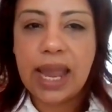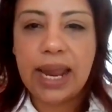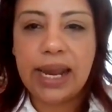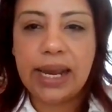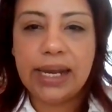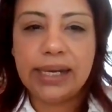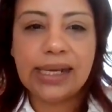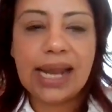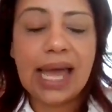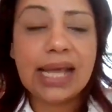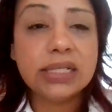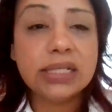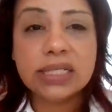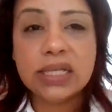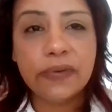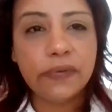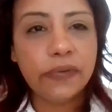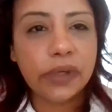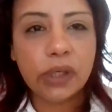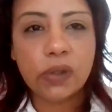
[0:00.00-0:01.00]
and
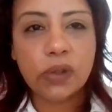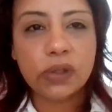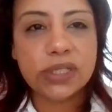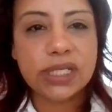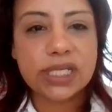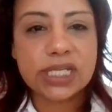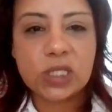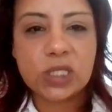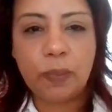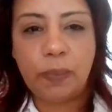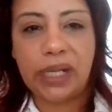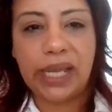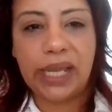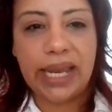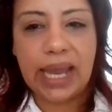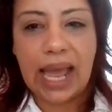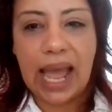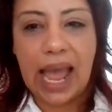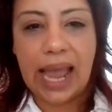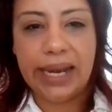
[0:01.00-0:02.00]
lots of little
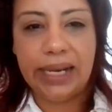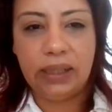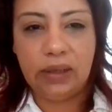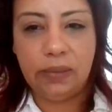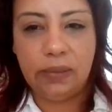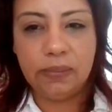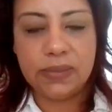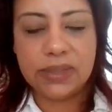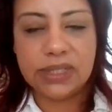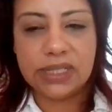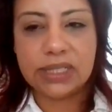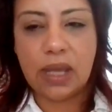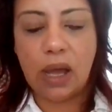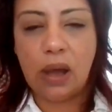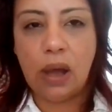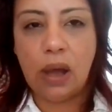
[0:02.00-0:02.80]
display items.